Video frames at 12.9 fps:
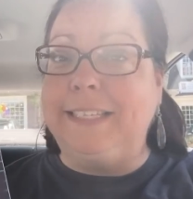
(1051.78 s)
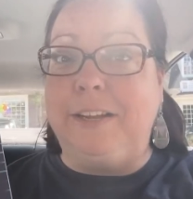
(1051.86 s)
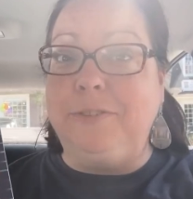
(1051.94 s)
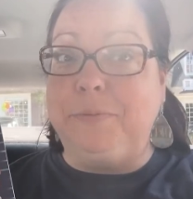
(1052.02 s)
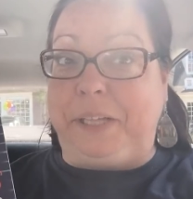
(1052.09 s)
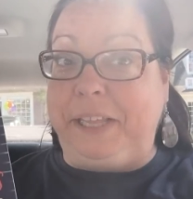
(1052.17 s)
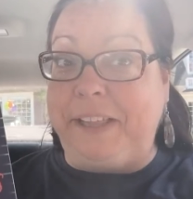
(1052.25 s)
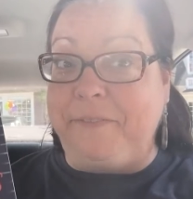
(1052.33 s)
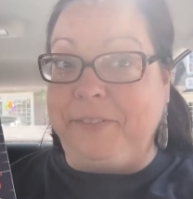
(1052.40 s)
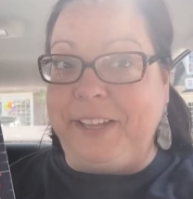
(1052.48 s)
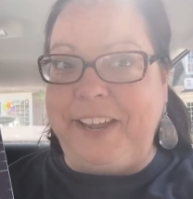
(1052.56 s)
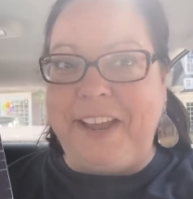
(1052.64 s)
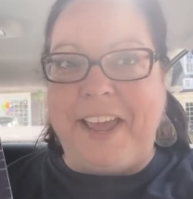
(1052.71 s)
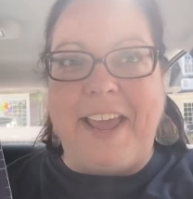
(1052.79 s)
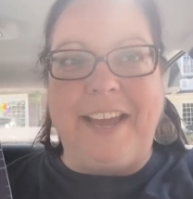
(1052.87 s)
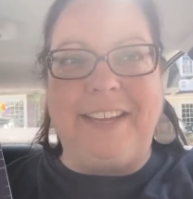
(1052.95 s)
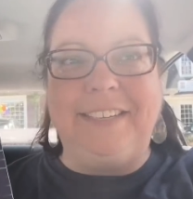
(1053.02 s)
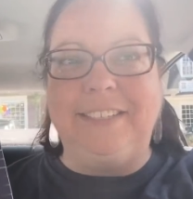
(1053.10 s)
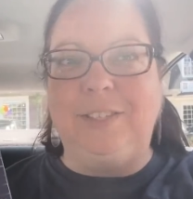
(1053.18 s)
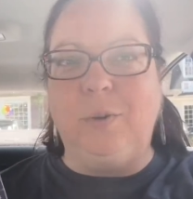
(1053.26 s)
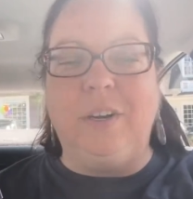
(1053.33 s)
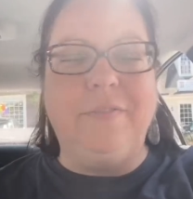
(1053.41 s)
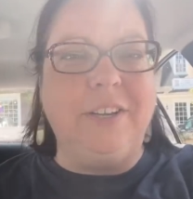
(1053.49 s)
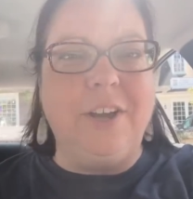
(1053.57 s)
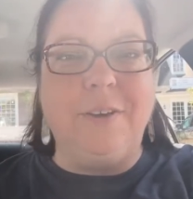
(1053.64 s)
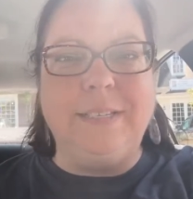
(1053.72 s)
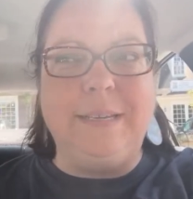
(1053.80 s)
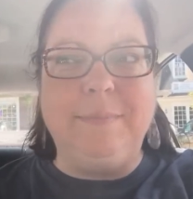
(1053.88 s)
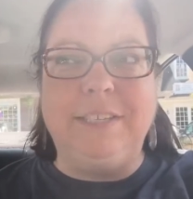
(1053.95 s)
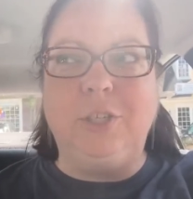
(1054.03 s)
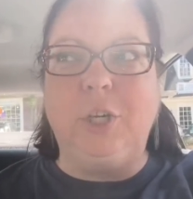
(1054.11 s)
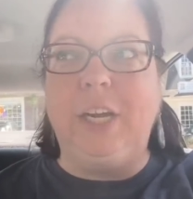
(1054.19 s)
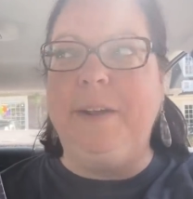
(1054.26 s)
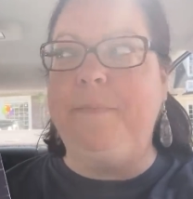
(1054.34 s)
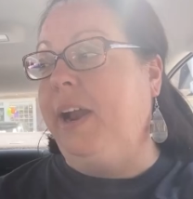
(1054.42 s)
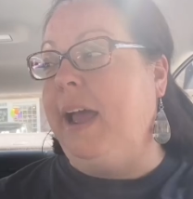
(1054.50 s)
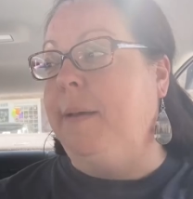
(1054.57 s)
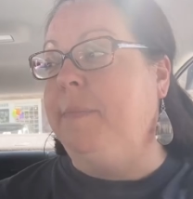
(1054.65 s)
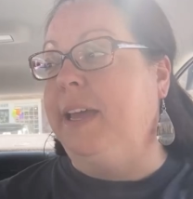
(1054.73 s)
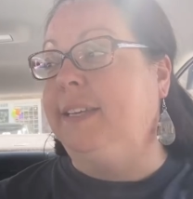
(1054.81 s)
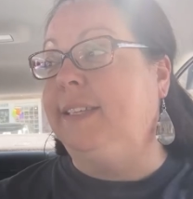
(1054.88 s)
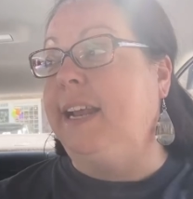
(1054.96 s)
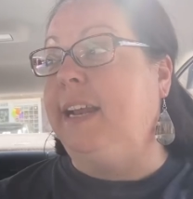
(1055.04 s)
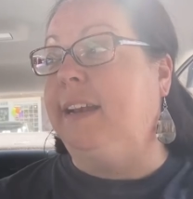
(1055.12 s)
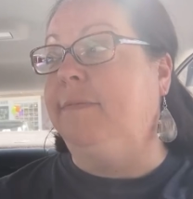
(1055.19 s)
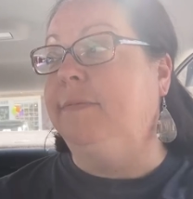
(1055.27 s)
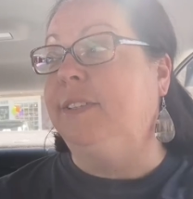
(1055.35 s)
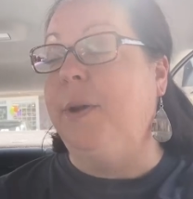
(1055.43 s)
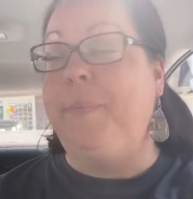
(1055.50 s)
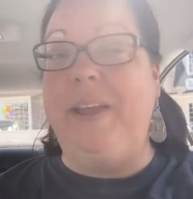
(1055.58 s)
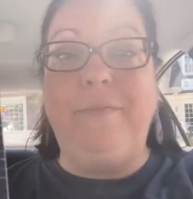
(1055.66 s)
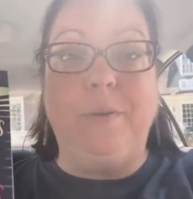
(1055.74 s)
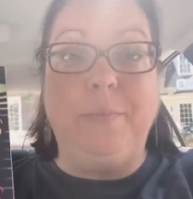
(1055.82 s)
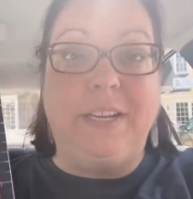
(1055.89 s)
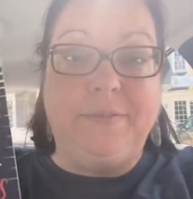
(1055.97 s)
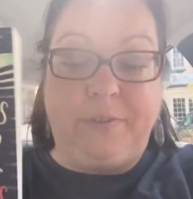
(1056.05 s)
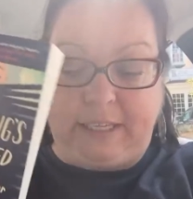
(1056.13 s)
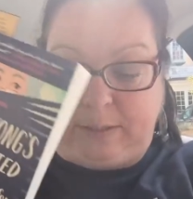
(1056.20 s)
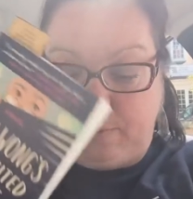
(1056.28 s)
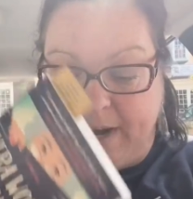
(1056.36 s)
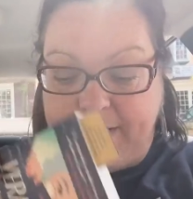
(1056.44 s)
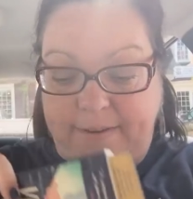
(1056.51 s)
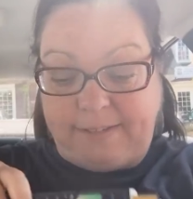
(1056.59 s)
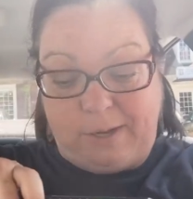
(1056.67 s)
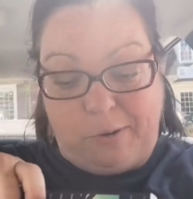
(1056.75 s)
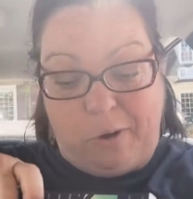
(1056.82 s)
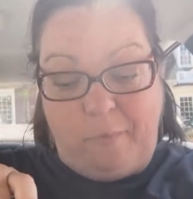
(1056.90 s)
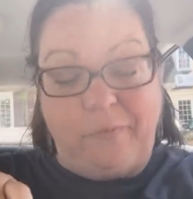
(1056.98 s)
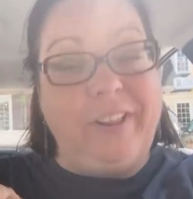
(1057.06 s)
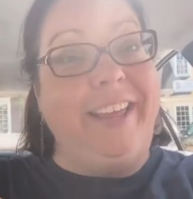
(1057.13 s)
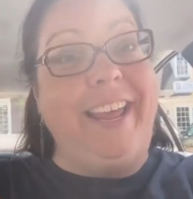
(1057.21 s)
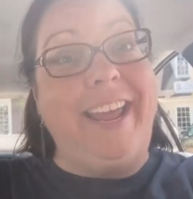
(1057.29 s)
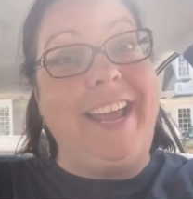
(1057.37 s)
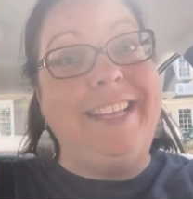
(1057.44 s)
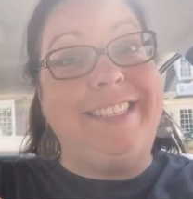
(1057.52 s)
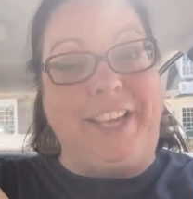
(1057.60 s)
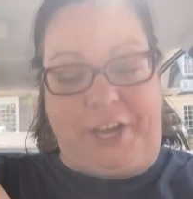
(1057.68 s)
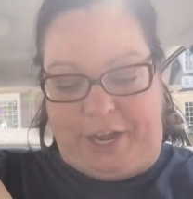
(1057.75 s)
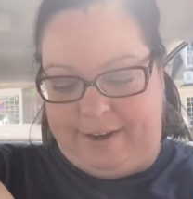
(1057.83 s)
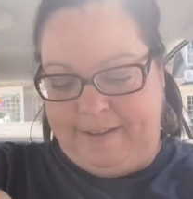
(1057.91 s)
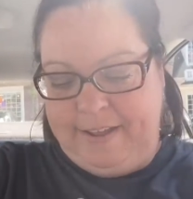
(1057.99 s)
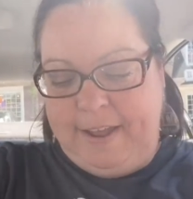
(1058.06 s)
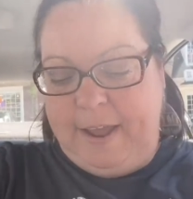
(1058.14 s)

sounds really lovely and sort of a cozy mystery. I'm excited. So I paid full price for this one, so hopefully it's good.